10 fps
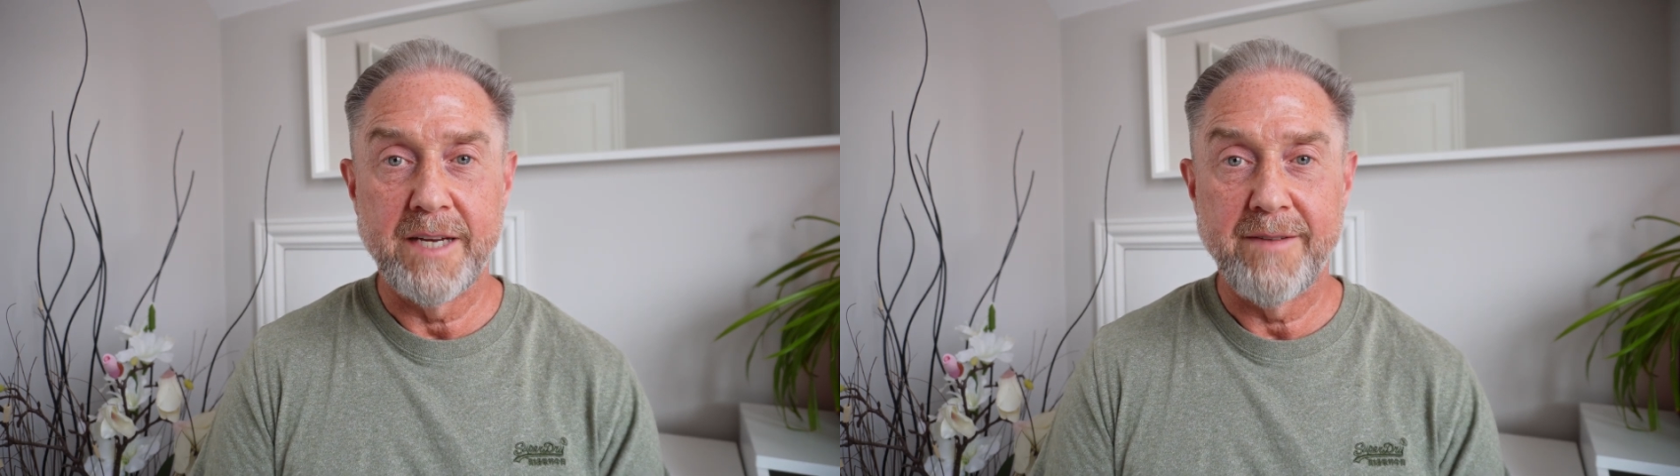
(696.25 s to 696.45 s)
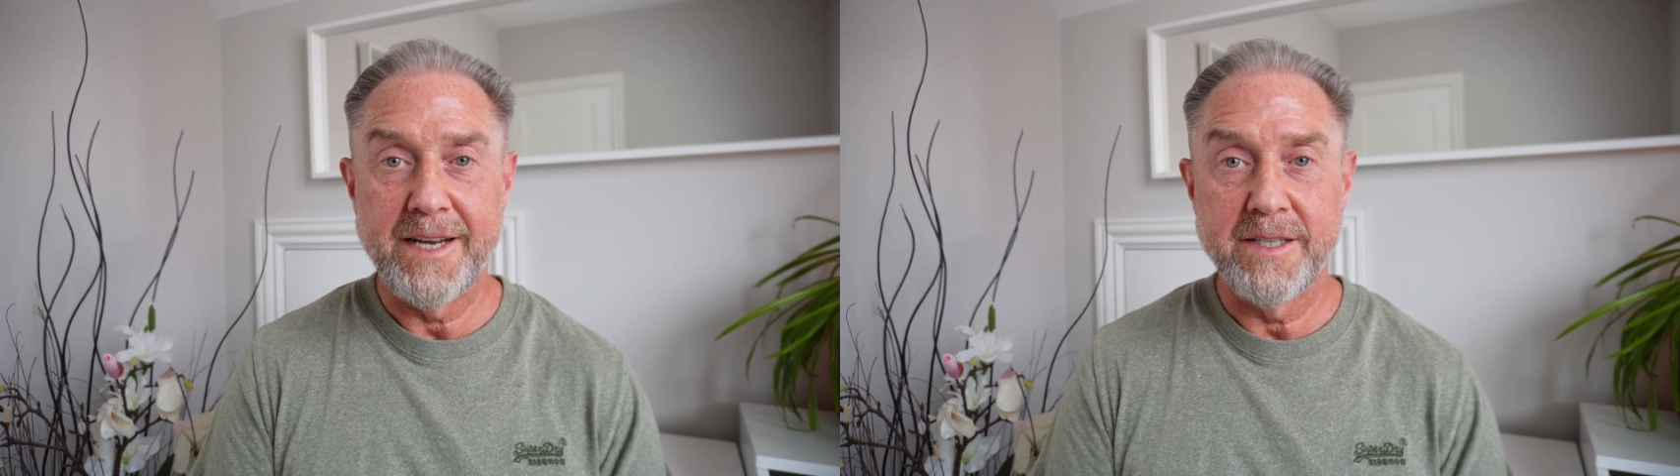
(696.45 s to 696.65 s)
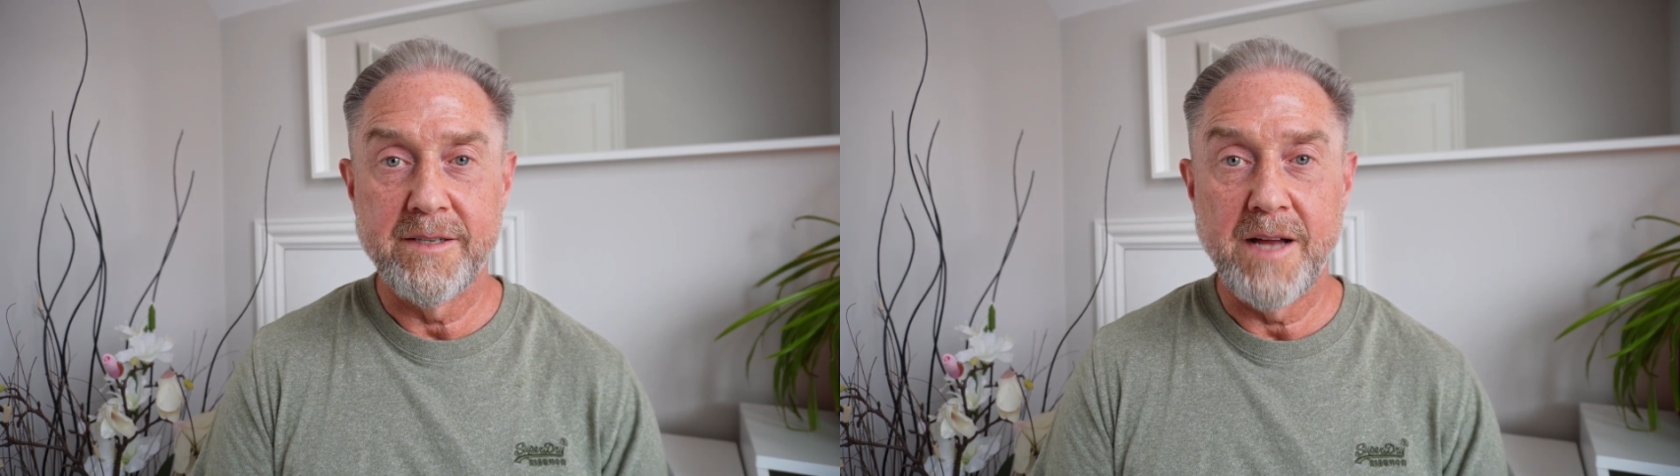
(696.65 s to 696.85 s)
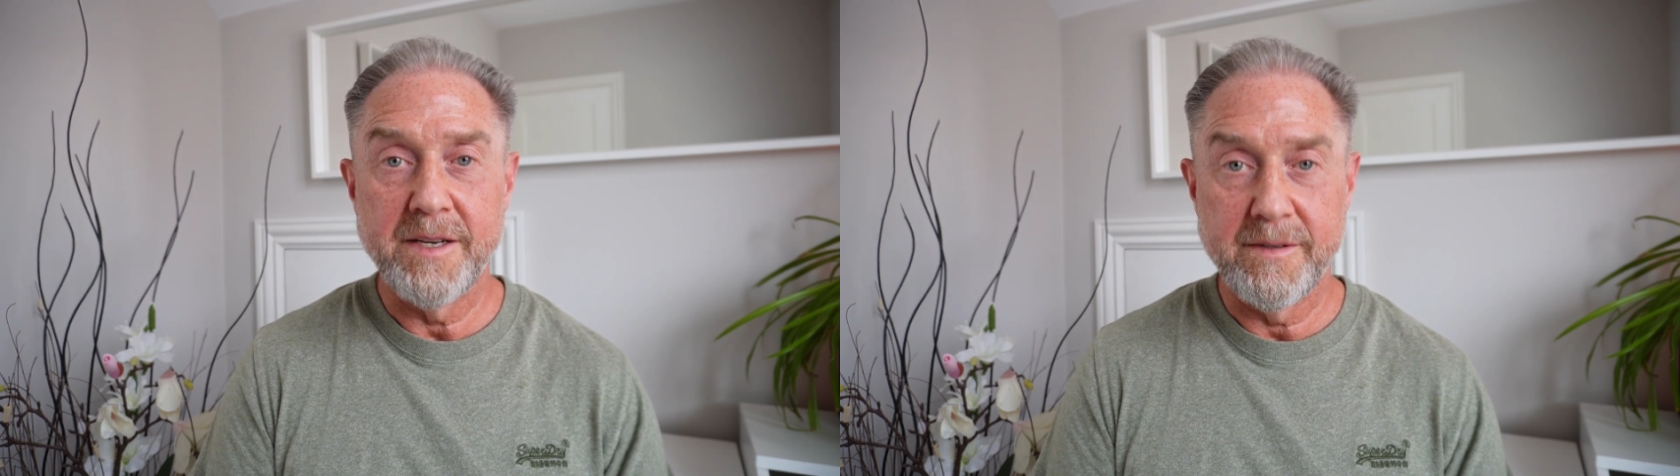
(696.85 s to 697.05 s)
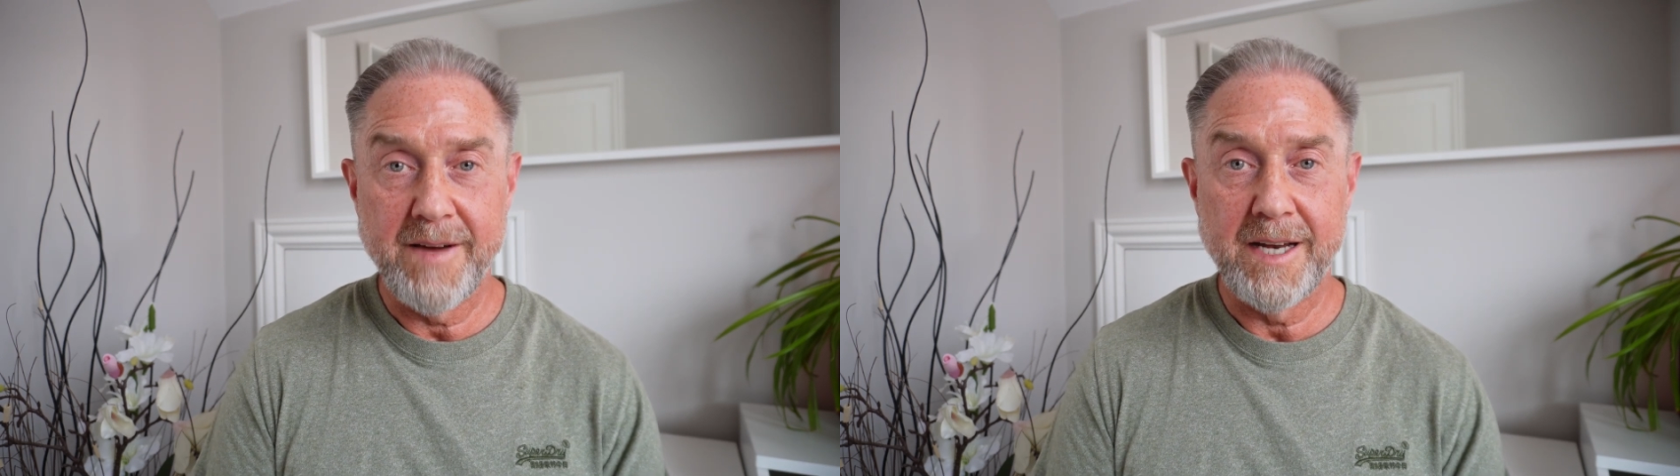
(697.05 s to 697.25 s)
of adding a
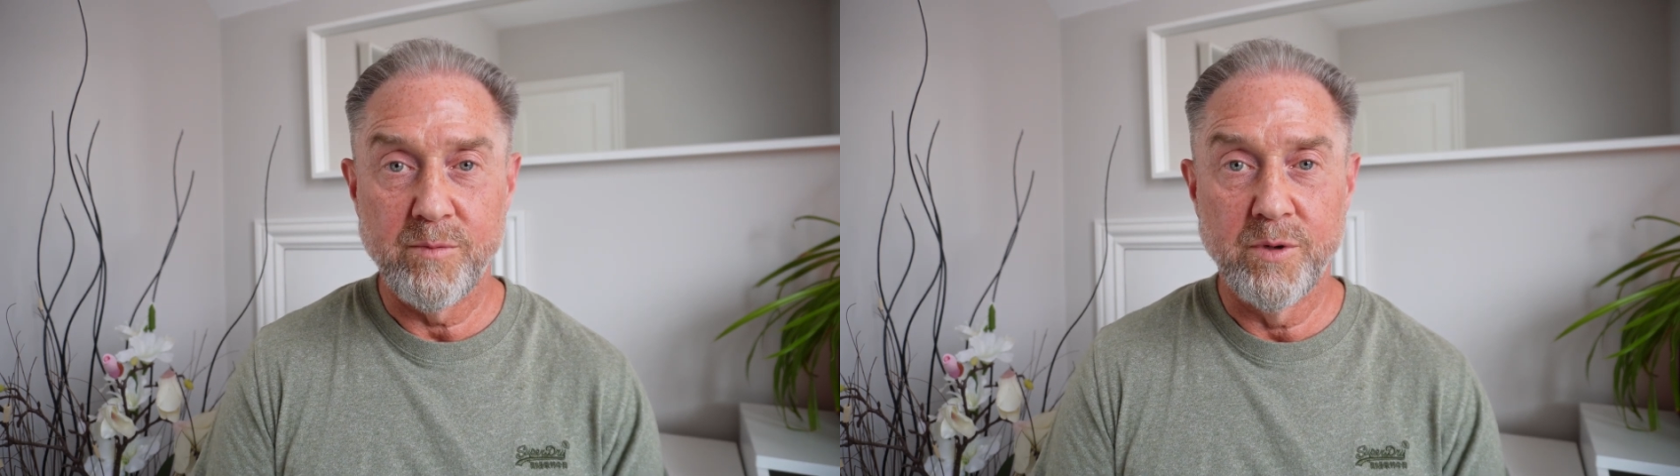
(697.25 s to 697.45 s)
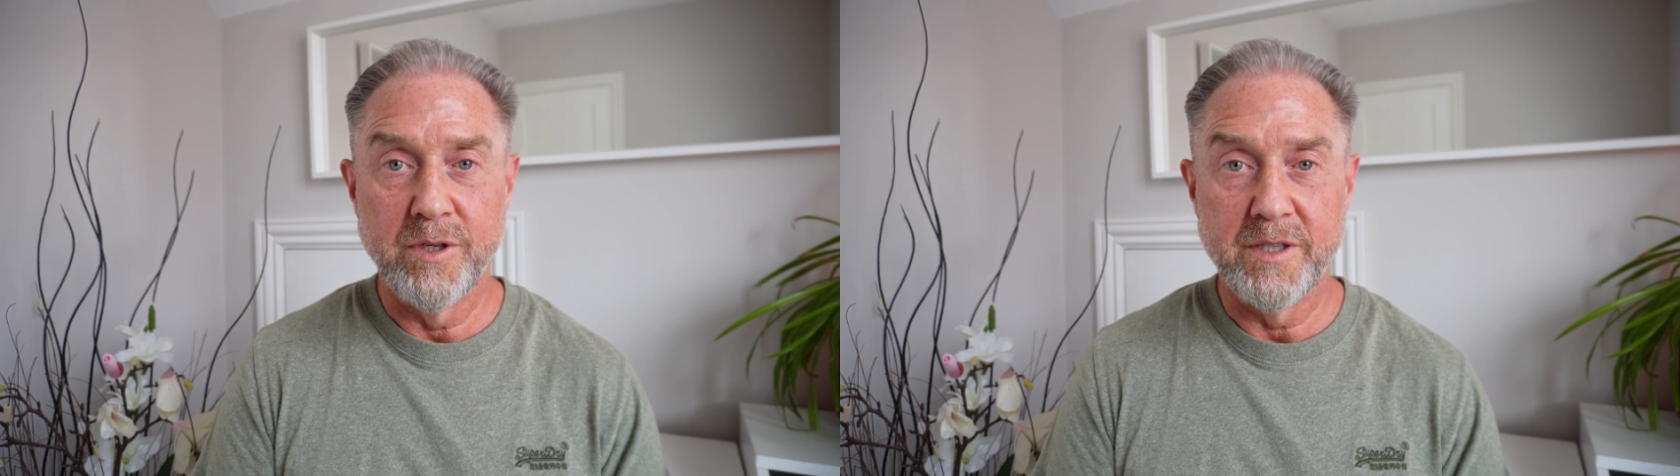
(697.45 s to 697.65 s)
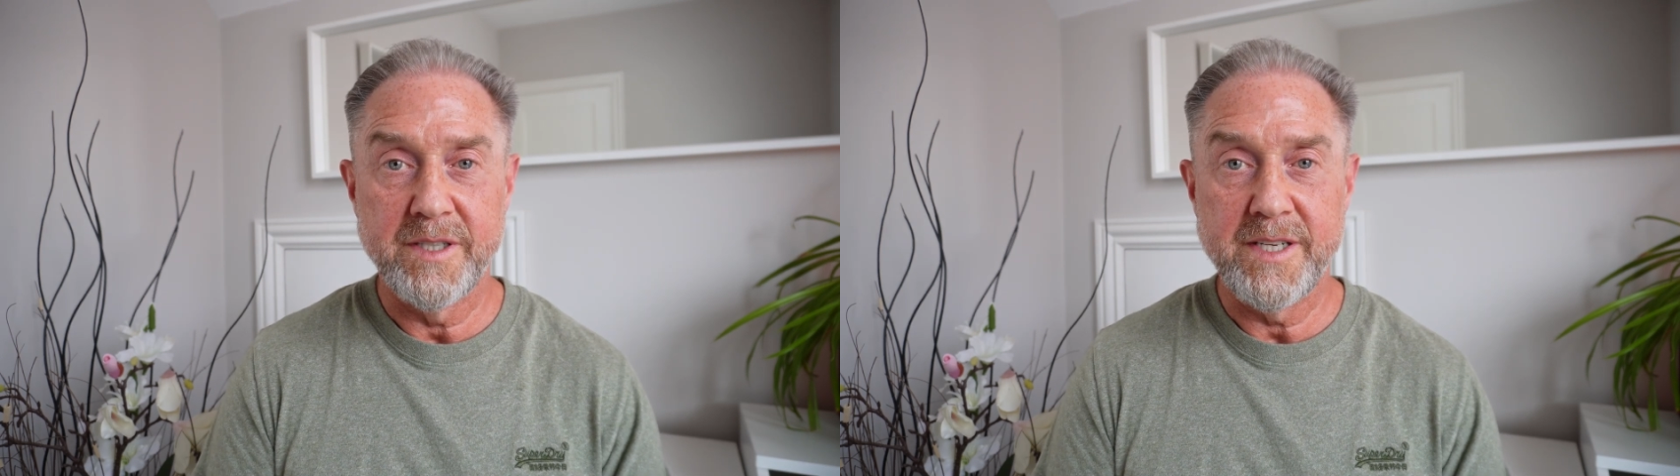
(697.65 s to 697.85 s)
Developed World